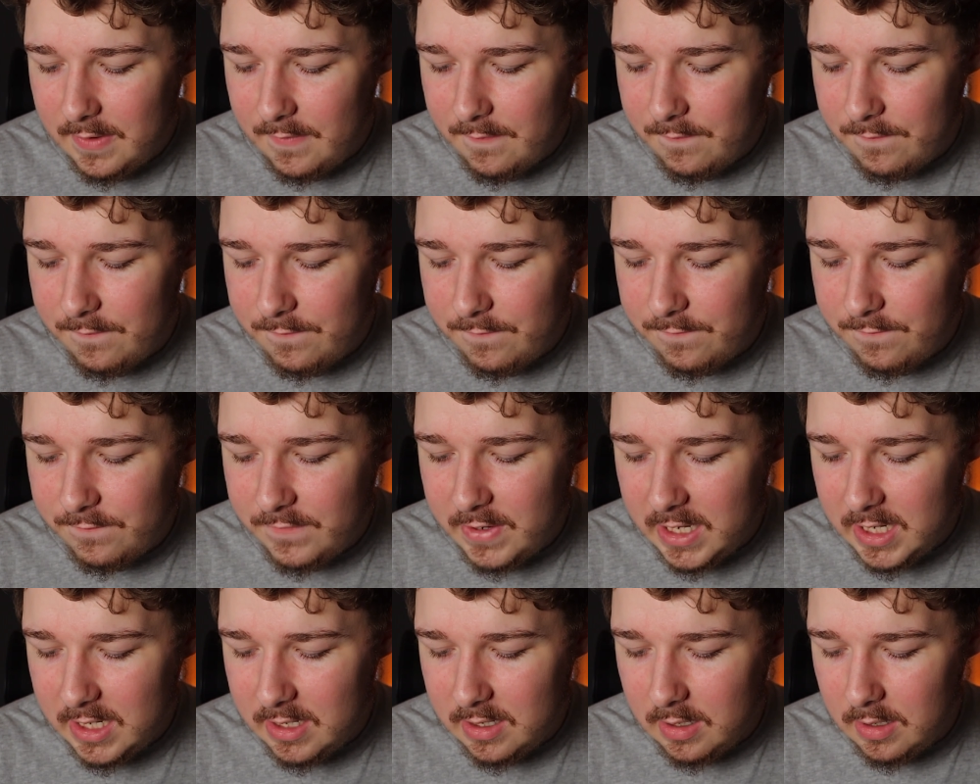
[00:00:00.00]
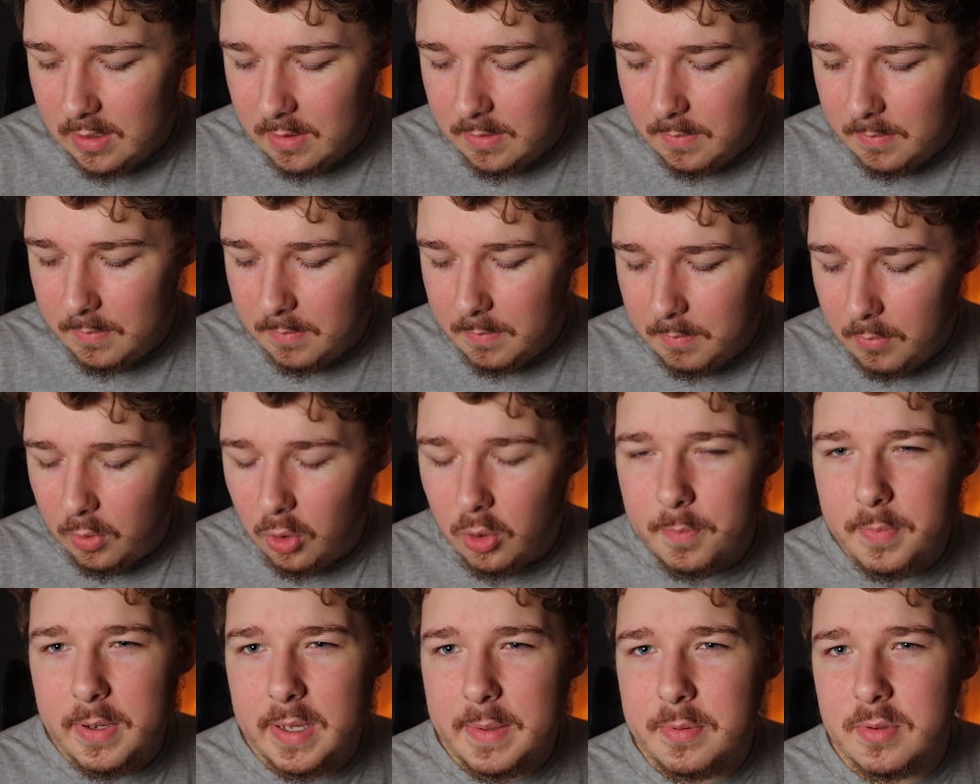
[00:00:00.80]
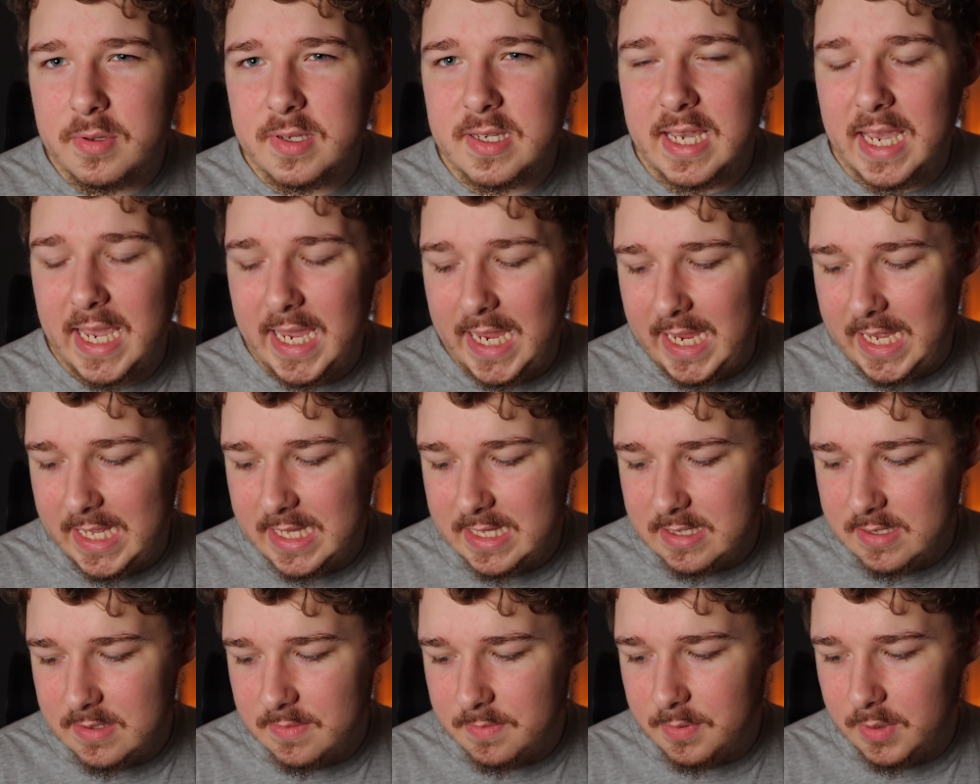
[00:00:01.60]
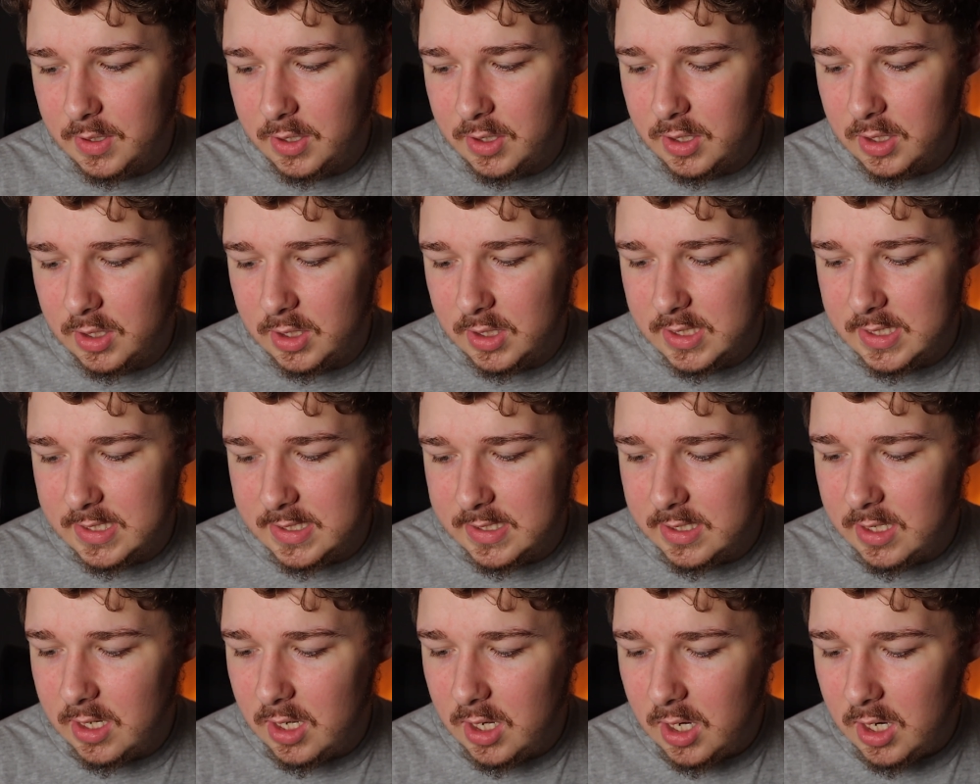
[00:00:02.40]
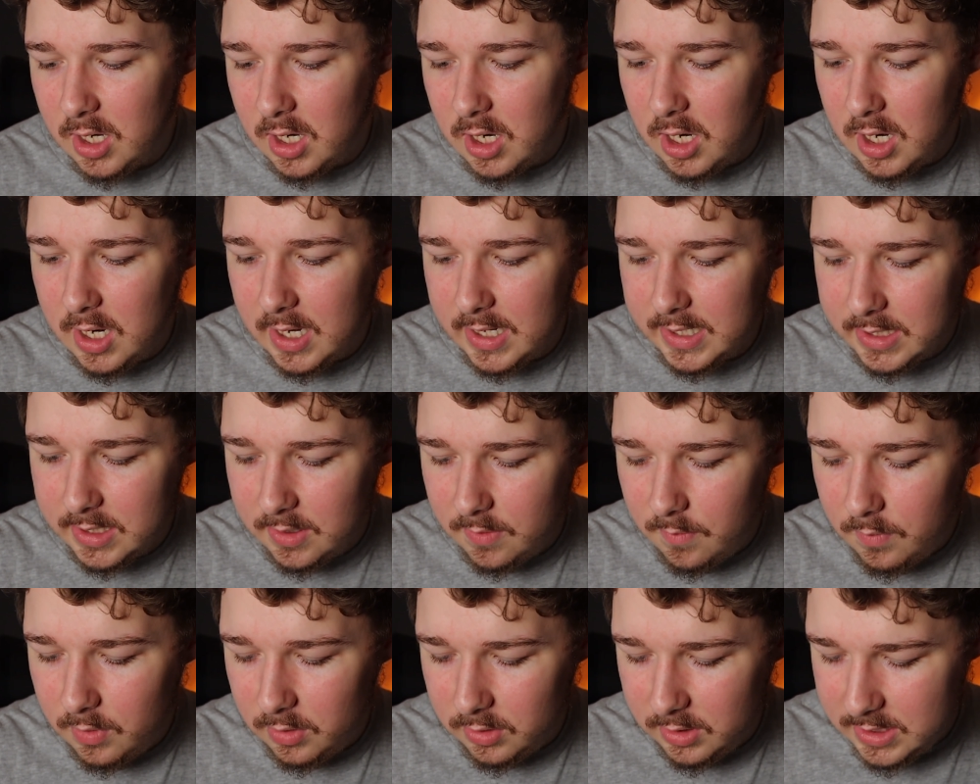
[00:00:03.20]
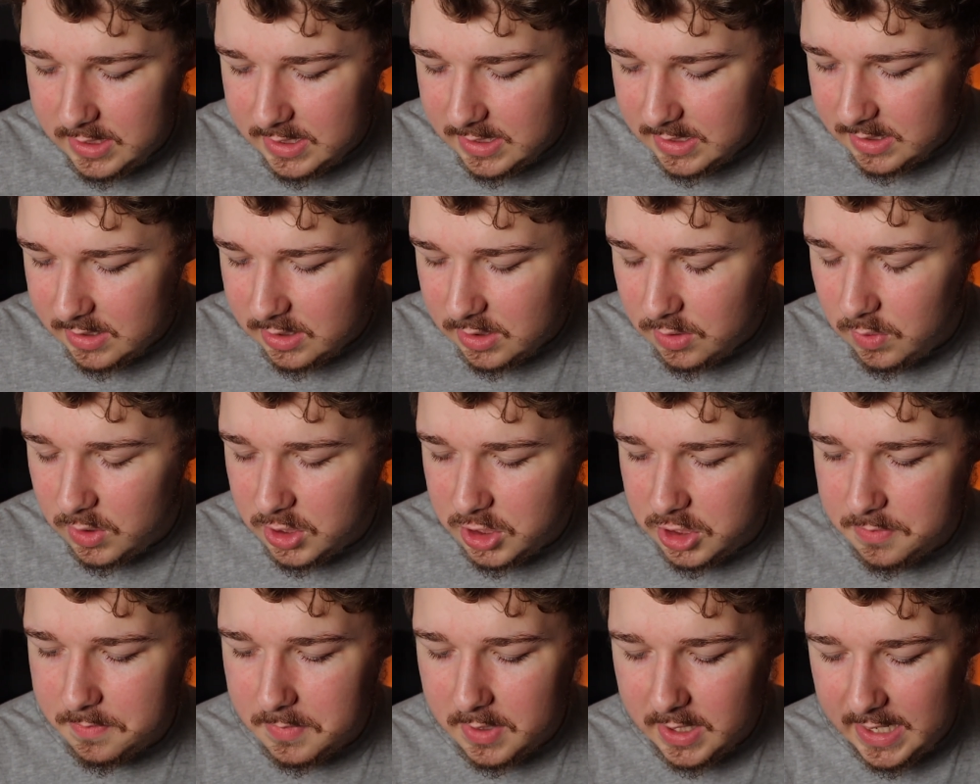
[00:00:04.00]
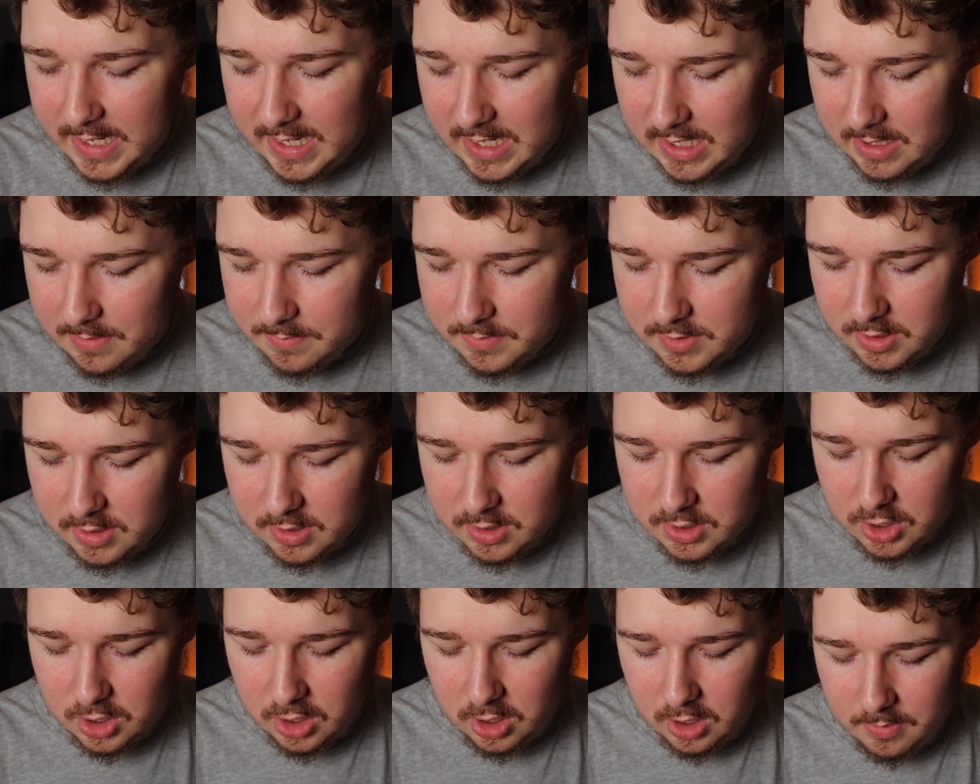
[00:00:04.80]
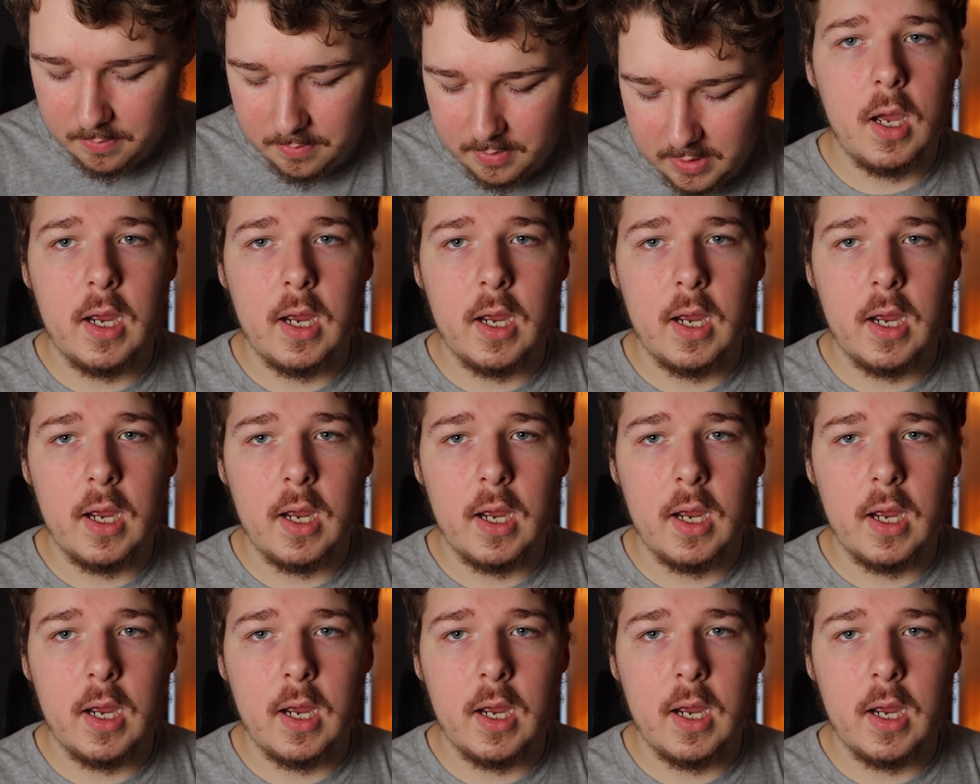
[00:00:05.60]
fit more people's hands, because I can really squish my hand up to the top.